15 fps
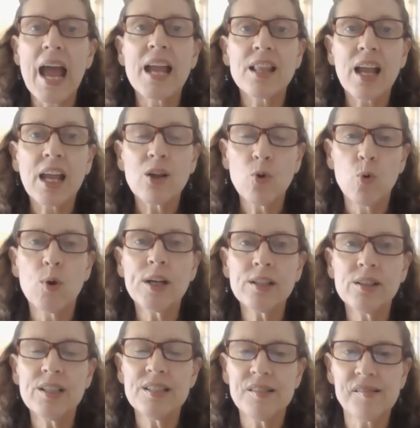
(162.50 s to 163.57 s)
And I
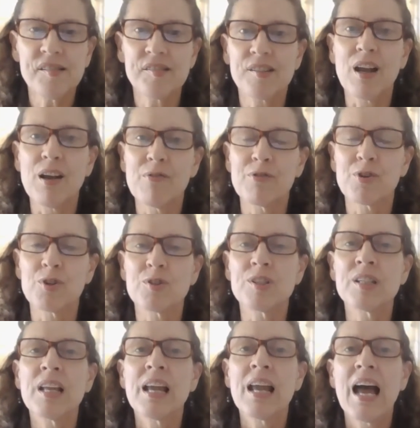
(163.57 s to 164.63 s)
quickly
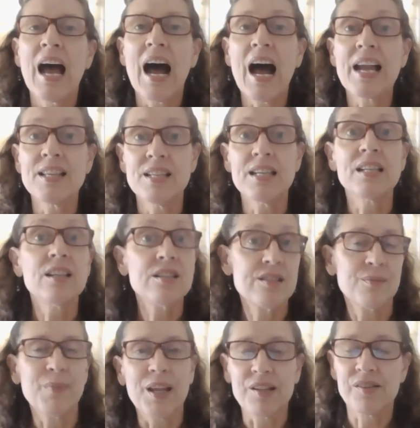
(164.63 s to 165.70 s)
discovered I needed
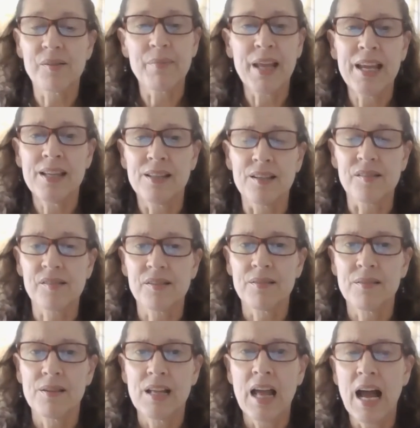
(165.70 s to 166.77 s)
to make some edits.
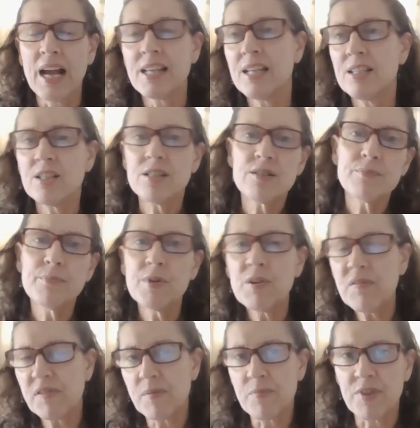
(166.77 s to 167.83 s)
I needed to
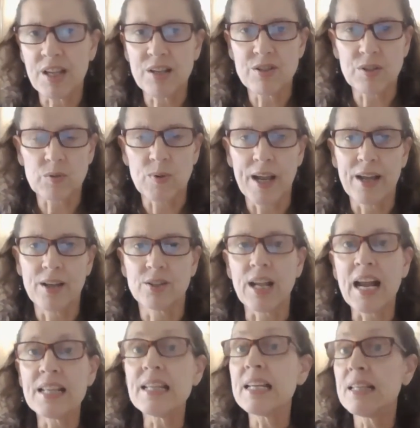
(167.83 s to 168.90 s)
move some things around.
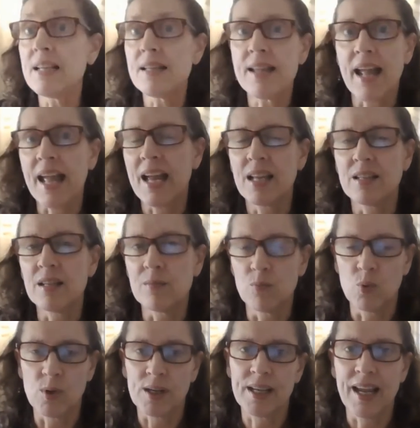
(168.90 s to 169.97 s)
I needed to add in
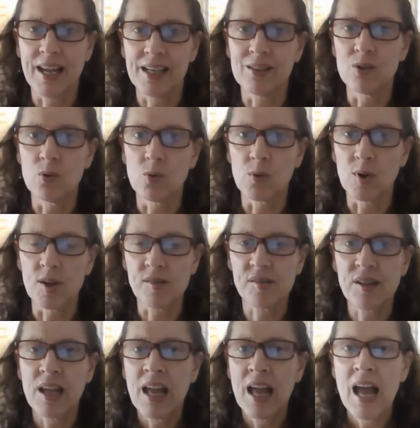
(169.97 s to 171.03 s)
more
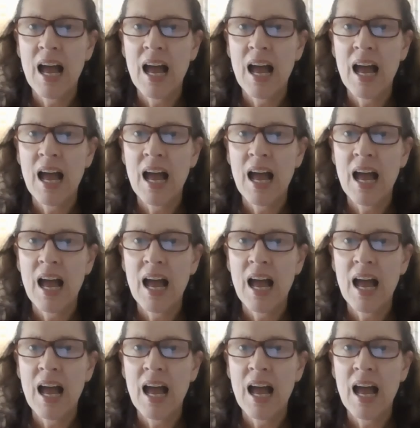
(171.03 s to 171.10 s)
categories.